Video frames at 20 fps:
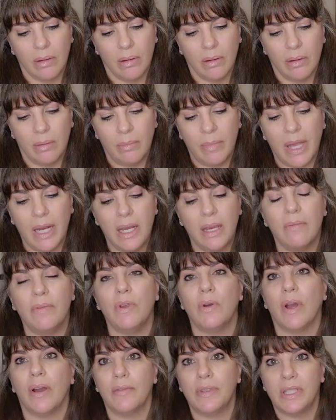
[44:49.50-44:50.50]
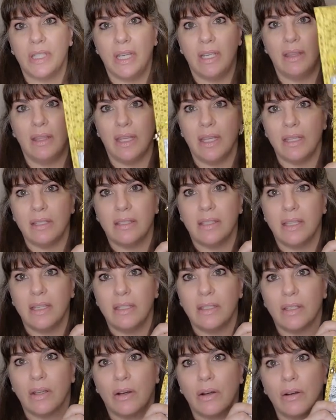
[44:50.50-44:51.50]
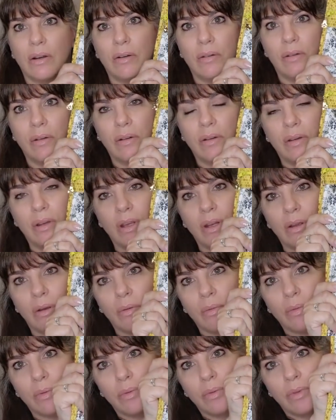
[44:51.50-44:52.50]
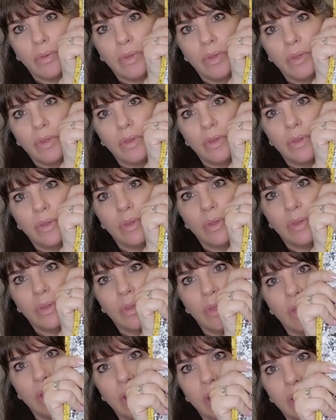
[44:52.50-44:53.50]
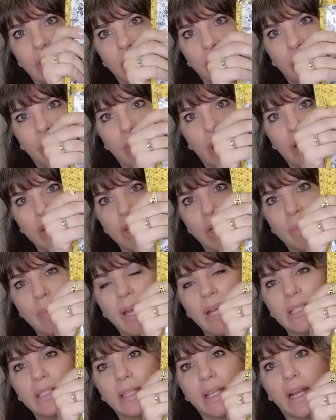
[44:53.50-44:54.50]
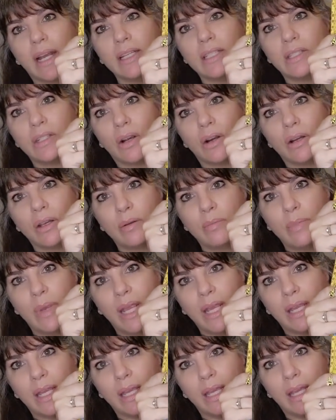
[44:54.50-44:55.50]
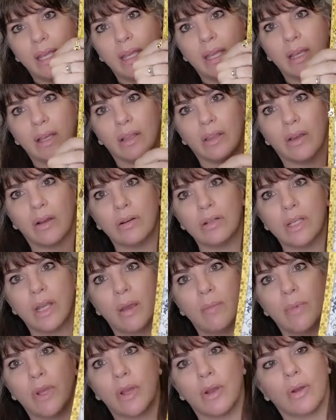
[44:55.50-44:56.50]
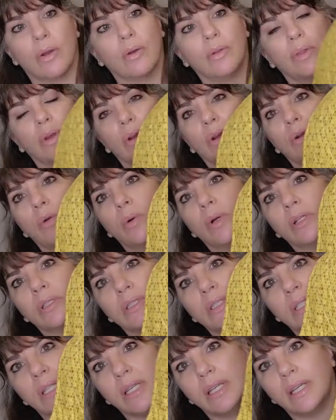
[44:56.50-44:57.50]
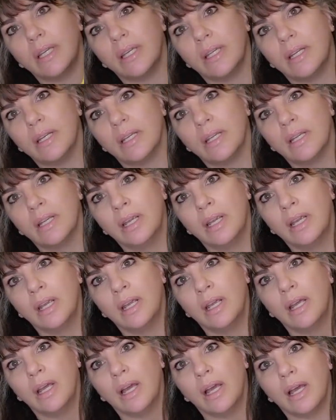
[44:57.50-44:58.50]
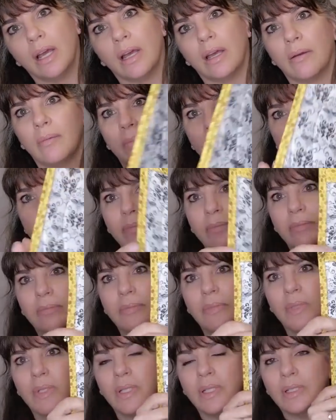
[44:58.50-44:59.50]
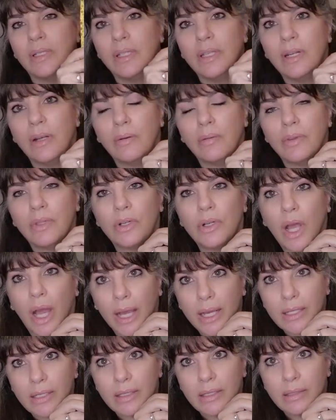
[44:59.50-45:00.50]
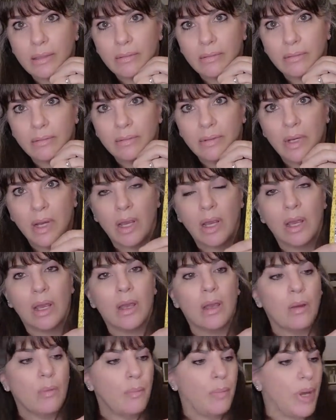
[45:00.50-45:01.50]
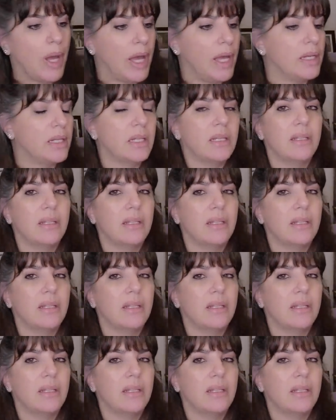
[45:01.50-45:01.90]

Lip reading: many of you have seen these. These are, you know, the project bags that I started making a long time ago. They're quilted. You know, they're nice, but